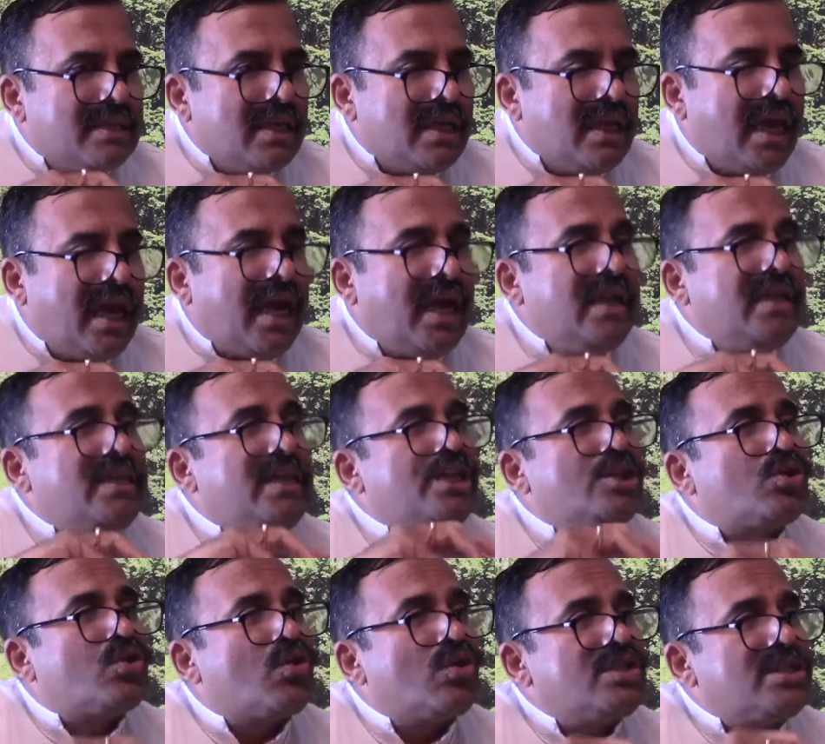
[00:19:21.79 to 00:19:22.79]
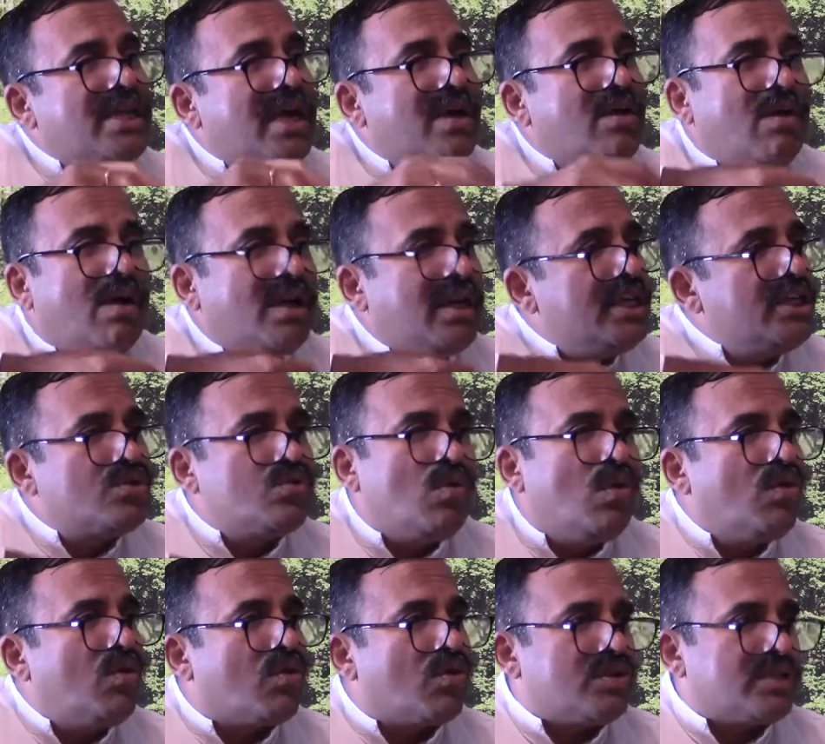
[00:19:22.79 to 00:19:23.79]
And these truths are not his
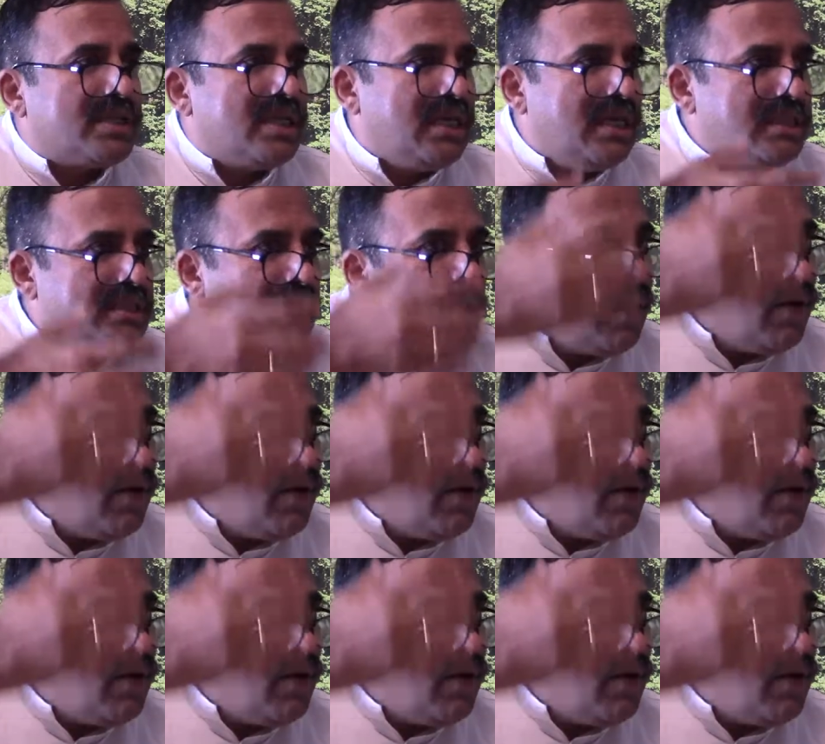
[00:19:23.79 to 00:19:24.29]
own truths. It's all